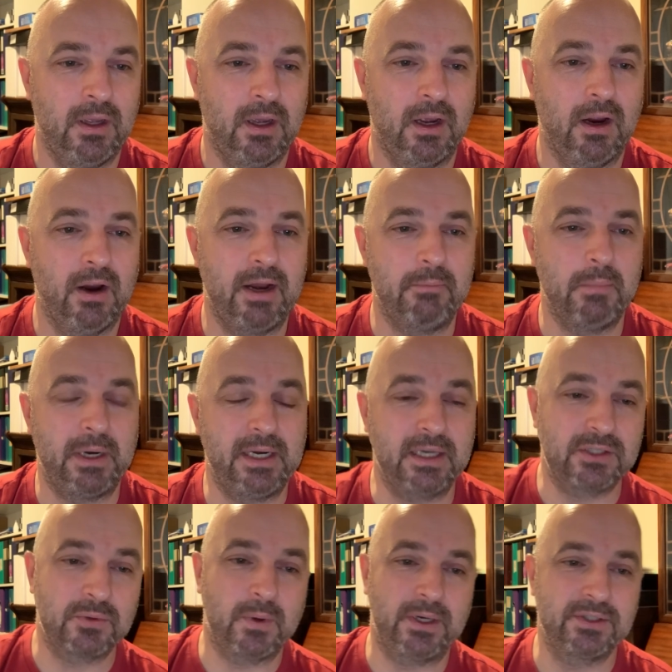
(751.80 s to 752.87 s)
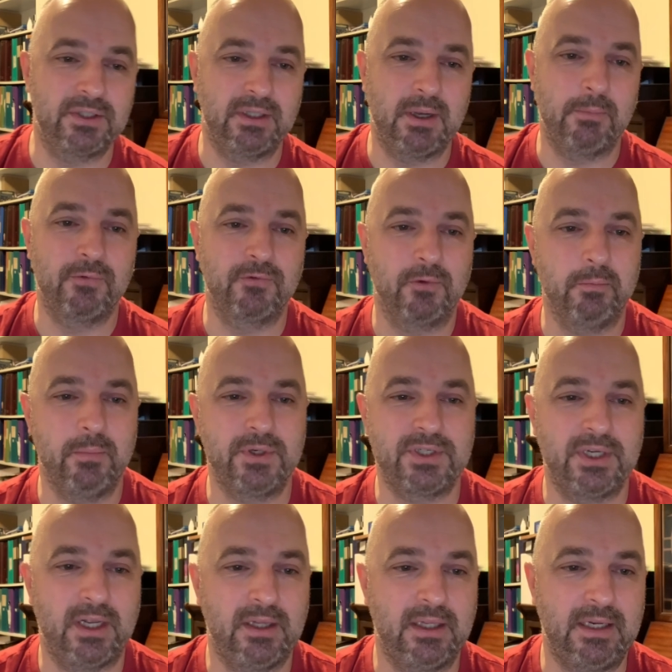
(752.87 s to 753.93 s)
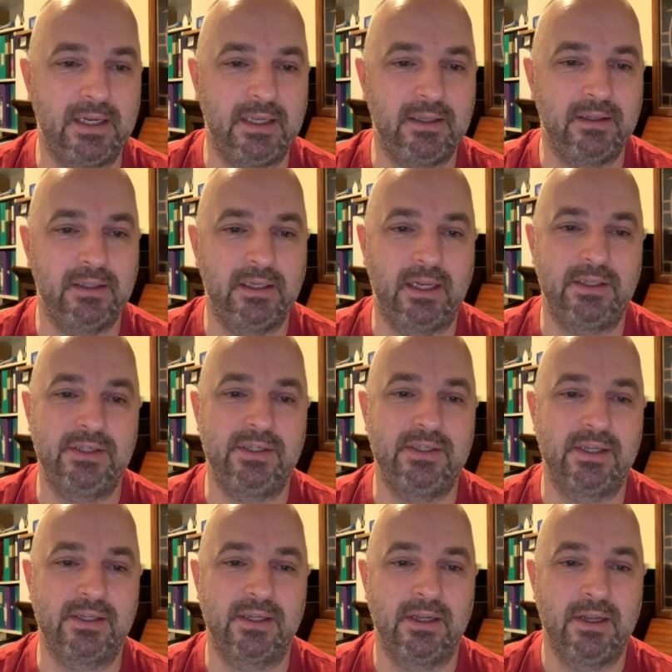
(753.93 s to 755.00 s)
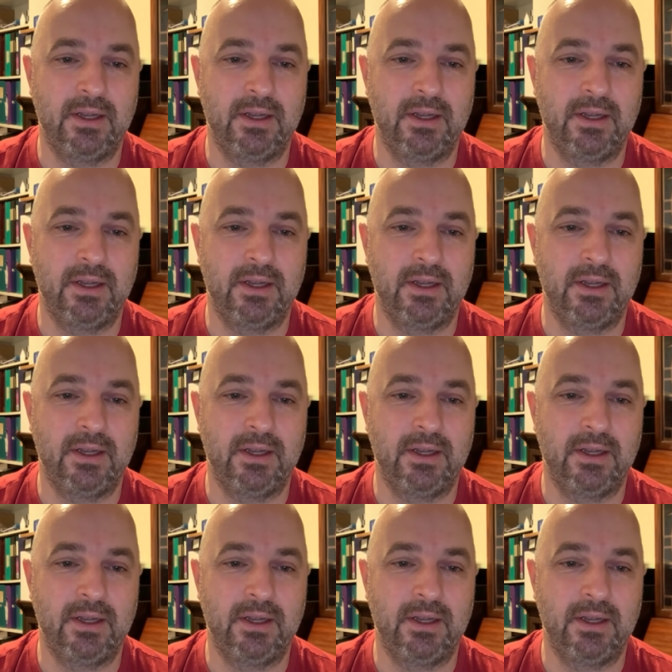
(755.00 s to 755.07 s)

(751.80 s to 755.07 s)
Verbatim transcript: All right, my next question comes from Michelle in England, and she says,